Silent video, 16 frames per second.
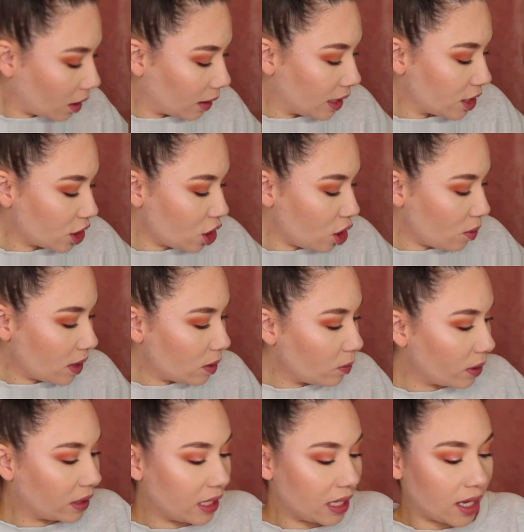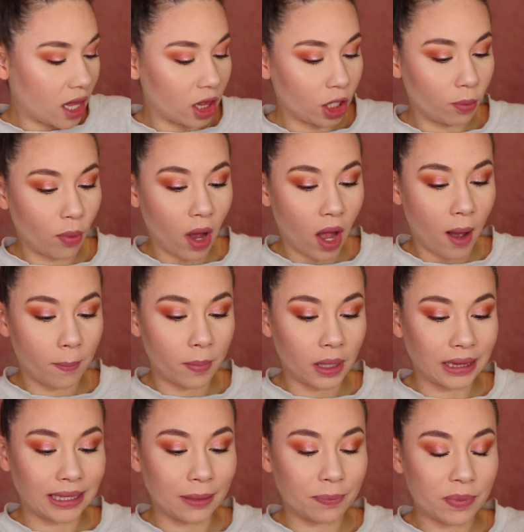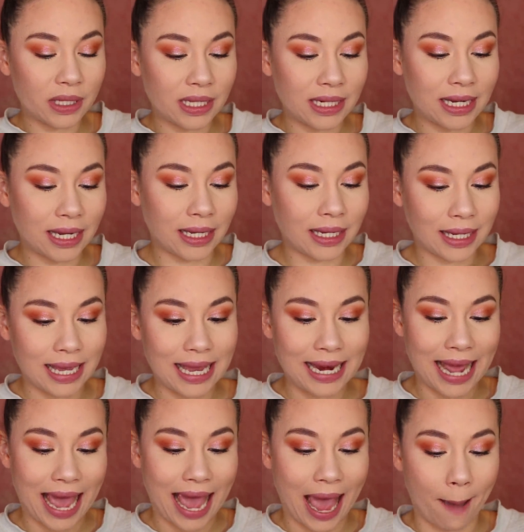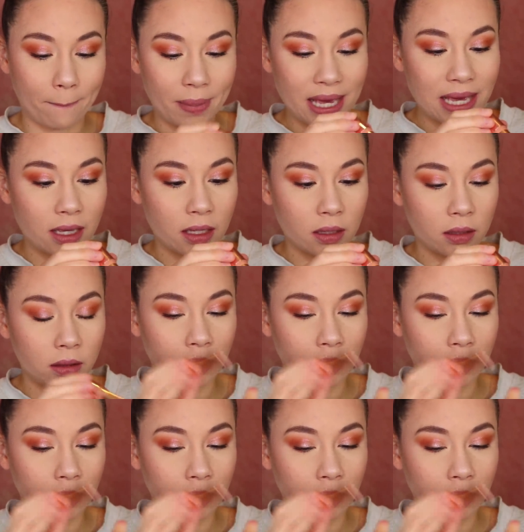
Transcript: Let's go in with the ColourPop lipstick in Appy.